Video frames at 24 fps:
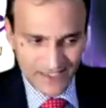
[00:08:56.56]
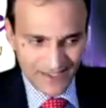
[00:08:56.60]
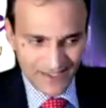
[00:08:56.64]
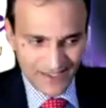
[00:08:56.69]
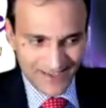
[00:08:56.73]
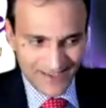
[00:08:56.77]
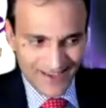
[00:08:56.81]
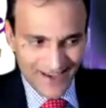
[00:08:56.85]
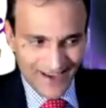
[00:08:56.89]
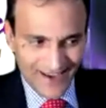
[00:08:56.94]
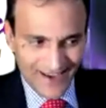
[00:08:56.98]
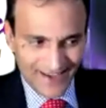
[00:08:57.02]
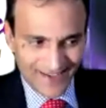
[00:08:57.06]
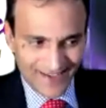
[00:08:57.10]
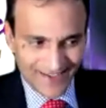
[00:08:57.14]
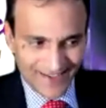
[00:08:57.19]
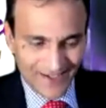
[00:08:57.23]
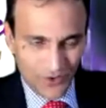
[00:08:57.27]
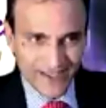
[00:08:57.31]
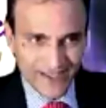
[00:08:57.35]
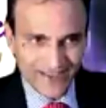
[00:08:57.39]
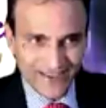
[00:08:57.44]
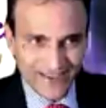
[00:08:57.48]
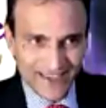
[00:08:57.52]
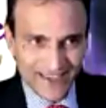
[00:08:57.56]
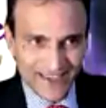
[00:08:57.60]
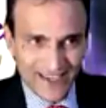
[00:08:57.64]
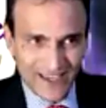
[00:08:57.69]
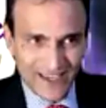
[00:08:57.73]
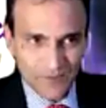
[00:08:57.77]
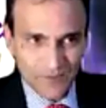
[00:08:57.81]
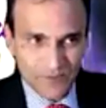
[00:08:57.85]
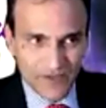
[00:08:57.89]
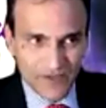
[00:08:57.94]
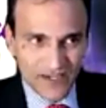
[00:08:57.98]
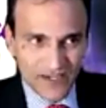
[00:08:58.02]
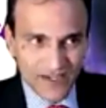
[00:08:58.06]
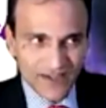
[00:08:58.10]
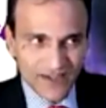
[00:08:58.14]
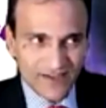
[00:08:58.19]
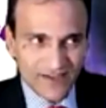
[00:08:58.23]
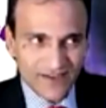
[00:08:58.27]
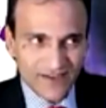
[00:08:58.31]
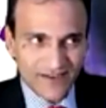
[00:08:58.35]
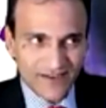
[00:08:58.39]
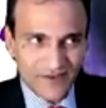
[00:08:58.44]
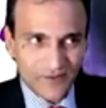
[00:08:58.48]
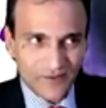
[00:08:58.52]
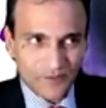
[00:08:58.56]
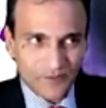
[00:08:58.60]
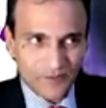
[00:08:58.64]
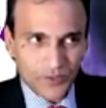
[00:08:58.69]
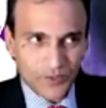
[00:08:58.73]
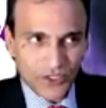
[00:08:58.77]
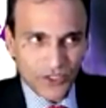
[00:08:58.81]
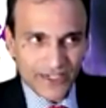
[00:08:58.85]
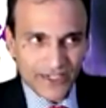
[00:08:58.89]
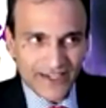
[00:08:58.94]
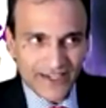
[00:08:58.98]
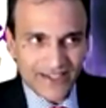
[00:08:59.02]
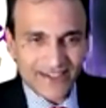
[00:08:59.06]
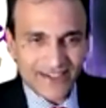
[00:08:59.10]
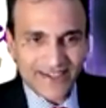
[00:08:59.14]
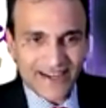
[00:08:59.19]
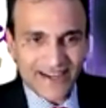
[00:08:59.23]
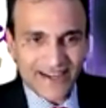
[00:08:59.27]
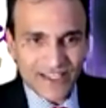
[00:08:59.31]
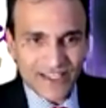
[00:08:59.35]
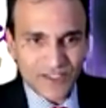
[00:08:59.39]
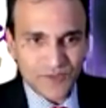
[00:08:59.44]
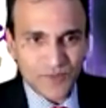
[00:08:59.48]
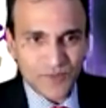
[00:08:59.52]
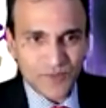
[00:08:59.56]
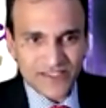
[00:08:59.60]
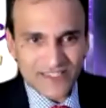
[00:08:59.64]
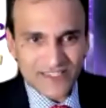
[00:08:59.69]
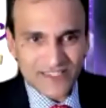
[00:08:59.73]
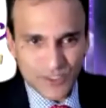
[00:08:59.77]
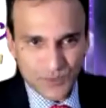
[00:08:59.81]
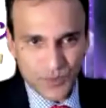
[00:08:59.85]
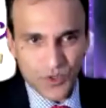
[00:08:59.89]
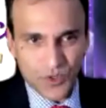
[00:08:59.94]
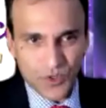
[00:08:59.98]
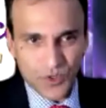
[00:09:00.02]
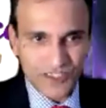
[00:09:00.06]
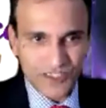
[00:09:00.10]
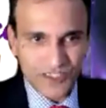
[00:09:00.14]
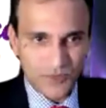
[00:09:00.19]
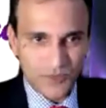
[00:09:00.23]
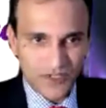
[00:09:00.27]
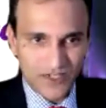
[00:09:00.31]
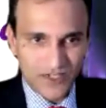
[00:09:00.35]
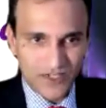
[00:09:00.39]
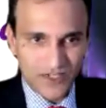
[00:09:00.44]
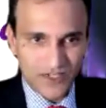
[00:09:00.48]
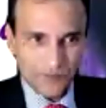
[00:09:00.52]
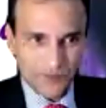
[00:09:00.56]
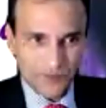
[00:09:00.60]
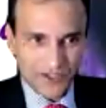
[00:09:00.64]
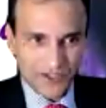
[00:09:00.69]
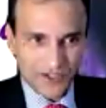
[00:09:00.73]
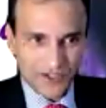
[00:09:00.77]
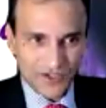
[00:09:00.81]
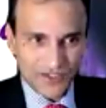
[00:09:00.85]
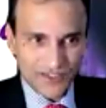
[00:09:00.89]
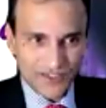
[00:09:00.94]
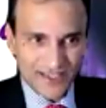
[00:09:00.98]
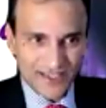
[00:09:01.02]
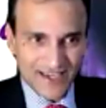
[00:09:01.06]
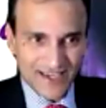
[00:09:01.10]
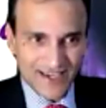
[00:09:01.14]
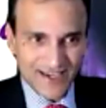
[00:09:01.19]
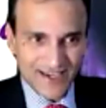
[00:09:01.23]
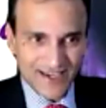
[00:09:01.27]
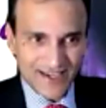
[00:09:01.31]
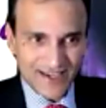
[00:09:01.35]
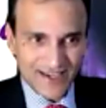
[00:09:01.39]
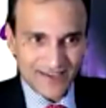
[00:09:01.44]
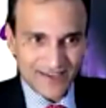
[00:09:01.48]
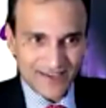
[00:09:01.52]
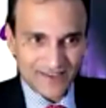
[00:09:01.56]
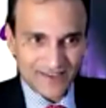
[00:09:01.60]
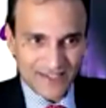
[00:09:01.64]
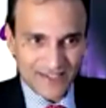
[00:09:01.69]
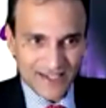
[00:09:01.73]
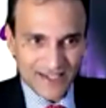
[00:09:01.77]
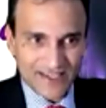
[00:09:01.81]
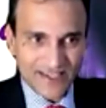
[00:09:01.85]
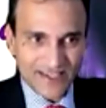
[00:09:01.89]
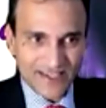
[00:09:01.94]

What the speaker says: and already they have been protected as much as possible, because they are taking a